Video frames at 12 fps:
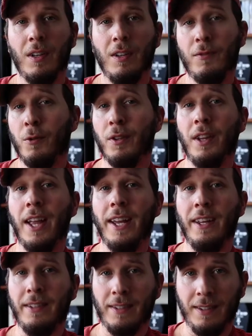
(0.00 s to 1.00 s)
And for the
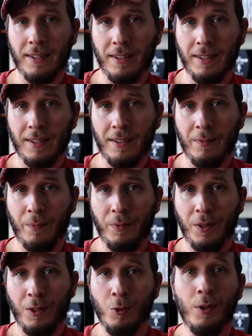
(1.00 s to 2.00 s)
ladies,
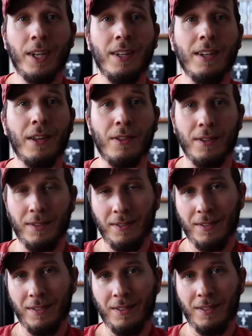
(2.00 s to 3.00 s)
you get nothing.
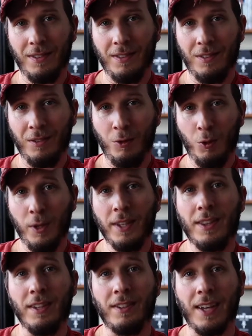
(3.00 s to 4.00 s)
You
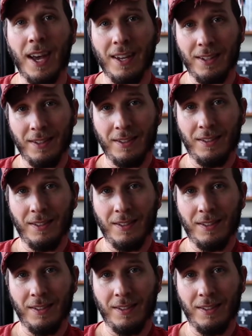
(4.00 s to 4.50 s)
get this guy.